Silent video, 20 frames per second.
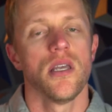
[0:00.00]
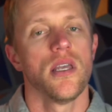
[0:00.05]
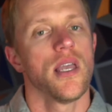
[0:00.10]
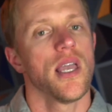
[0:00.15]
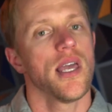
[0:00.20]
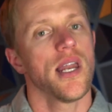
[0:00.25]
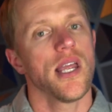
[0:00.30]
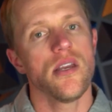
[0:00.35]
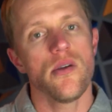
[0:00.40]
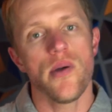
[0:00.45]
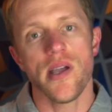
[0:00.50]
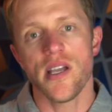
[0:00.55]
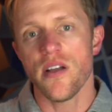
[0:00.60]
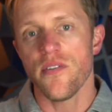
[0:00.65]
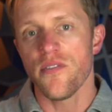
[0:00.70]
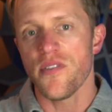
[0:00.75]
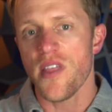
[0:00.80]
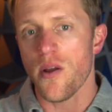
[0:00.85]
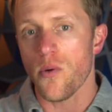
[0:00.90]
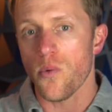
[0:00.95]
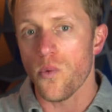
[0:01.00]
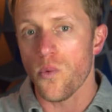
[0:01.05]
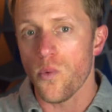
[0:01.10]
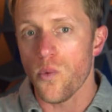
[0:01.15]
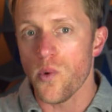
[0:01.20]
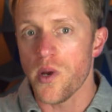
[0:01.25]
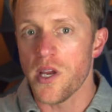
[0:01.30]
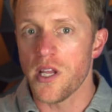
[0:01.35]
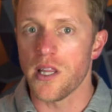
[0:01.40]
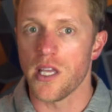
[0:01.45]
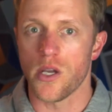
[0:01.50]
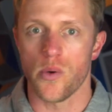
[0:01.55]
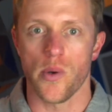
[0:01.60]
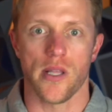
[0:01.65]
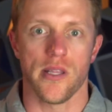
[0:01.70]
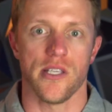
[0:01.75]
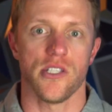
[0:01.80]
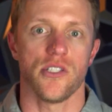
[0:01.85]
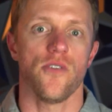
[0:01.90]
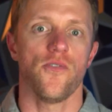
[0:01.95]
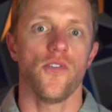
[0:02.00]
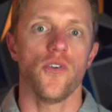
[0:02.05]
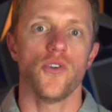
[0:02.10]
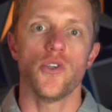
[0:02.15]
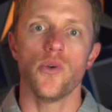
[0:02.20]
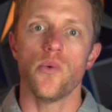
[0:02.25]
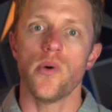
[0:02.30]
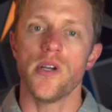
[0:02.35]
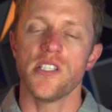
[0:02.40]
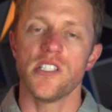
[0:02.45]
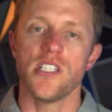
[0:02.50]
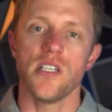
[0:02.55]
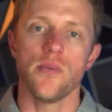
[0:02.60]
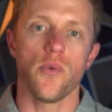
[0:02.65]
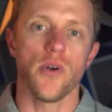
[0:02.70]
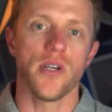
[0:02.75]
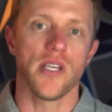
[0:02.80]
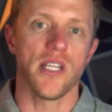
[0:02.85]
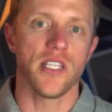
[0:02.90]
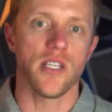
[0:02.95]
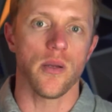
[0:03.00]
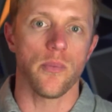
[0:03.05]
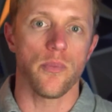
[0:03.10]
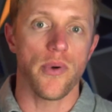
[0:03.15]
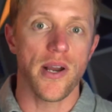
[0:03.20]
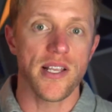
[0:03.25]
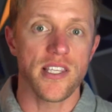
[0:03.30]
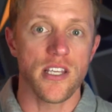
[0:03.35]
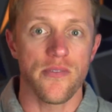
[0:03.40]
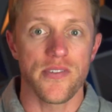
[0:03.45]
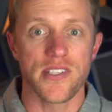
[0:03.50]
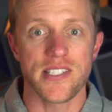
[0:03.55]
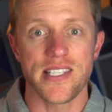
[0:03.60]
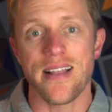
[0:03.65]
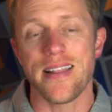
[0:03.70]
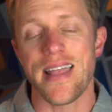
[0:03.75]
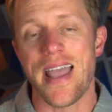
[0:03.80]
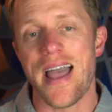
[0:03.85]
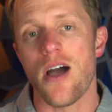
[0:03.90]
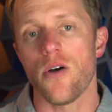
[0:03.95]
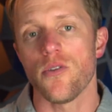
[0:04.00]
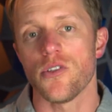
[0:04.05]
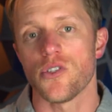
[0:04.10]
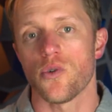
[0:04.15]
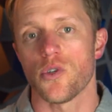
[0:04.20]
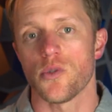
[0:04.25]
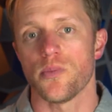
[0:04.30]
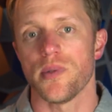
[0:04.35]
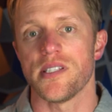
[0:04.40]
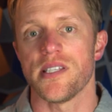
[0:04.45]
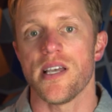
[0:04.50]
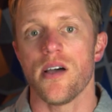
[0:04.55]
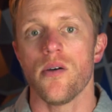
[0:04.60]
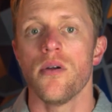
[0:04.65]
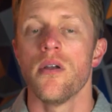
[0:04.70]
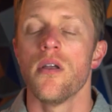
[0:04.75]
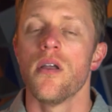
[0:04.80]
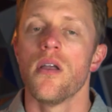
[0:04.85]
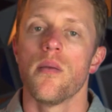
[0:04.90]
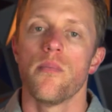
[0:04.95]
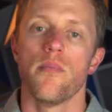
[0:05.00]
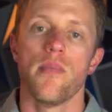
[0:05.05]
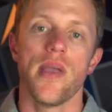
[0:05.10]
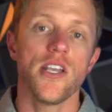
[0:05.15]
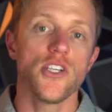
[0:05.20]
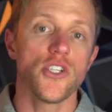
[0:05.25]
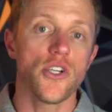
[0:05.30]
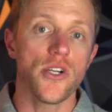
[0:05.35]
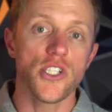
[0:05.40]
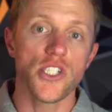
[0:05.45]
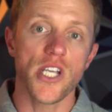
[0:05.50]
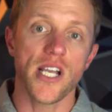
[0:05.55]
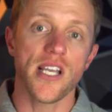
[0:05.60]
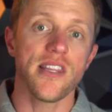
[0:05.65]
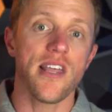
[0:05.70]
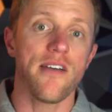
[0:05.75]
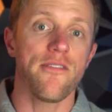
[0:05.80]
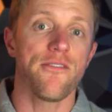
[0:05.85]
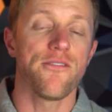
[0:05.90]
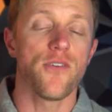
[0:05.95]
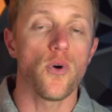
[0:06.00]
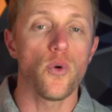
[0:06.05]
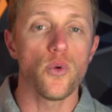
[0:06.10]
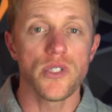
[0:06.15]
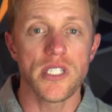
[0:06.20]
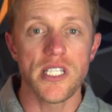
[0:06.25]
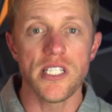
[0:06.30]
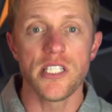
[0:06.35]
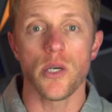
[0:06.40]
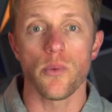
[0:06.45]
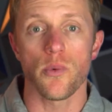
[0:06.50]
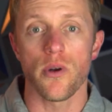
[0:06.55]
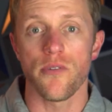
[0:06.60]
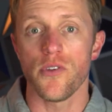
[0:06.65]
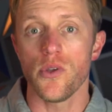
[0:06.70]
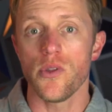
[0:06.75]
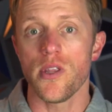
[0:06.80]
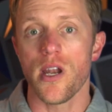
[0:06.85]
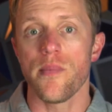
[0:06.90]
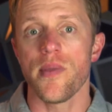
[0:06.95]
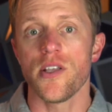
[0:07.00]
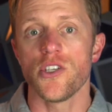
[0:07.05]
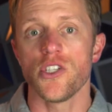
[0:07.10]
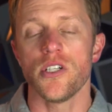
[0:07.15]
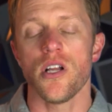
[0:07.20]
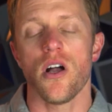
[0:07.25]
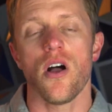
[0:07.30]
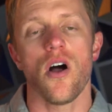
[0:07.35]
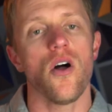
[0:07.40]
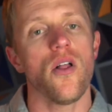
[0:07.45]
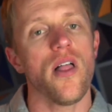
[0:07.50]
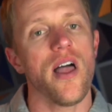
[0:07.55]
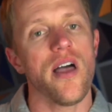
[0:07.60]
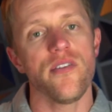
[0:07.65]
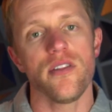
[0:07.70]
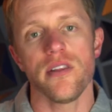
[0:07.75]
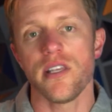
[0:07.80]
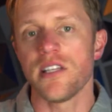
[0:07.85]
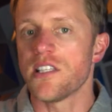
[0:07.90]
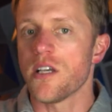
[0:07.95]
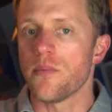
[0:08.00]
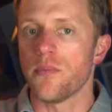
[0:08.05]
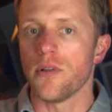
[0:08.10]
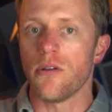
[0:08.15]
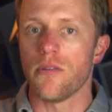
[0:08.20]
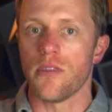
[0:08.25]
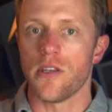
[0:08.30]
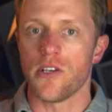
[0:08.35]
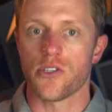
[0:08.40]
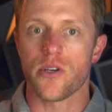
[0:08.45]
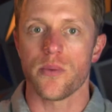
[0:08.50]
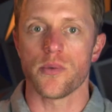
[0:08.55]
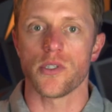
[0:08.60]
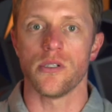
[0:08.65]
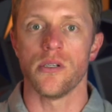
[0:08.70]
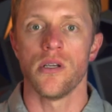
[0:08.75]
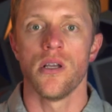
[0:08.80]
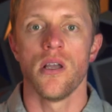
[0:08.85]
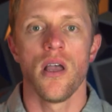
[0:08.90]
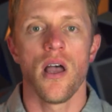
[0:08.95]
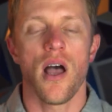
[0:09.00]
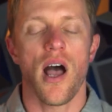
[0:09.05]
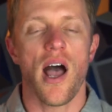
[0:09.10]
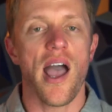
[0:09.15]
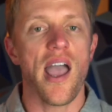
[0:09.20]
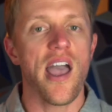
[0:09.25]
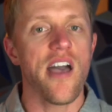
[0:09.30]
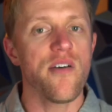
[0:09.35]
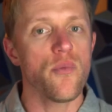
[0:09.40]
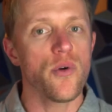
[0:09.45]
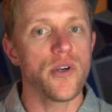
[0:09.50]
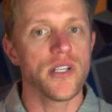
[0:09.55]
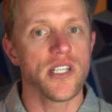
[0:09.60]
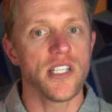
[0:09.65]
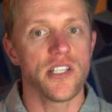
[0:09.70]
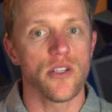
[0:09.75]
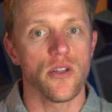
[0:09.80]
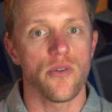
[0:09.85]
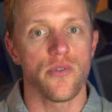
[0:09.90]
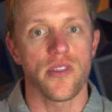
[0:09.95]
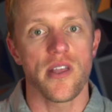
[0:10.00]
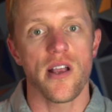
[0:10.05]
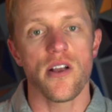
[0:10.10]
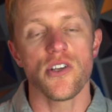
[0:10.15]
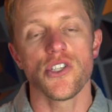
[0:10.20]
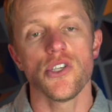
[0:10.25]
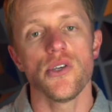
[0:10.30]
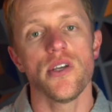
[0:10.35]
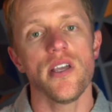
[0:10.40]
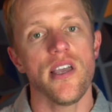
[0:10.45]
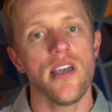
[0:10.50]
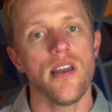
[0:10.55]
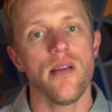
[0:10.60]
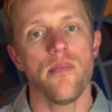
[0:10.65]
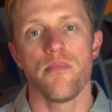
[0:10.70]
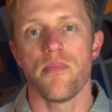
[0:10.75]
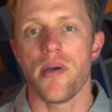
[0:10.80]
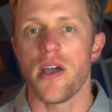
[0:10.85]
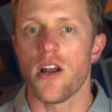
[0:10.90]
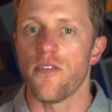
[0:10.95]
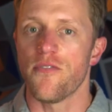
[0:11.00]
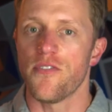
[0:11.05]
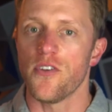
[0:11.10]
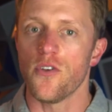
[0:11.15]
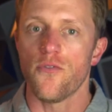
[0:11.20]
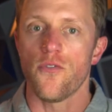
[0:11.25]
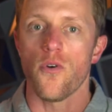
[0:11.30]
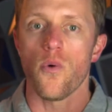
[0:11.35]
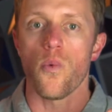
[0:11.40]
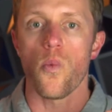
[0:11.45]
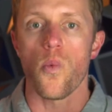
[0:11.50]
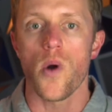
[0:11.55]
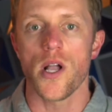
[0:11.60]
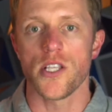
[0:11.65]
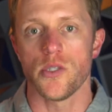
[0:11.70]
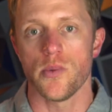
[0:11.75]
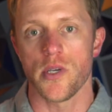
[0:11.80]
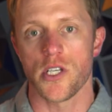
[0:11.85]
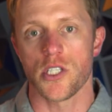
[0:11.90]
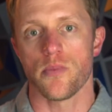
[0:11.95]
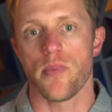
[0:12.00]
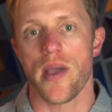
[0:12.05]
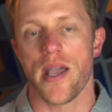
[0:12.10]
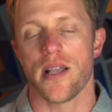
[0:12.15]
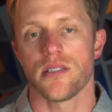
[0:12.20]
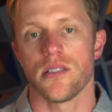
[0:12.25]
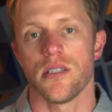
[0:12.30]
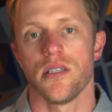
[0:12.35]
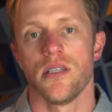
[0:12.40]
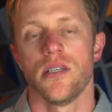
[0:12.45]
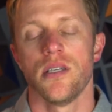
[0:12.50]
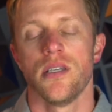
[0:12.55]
And I know I covered that really quickly, so if you do want to see a more detailed breakdown of exactly how this course plays out, make sure to check out that full detailed review that I mentioned. I'll have it linked down below in the description. I have more detail over there so you can get a better feel for what to expect.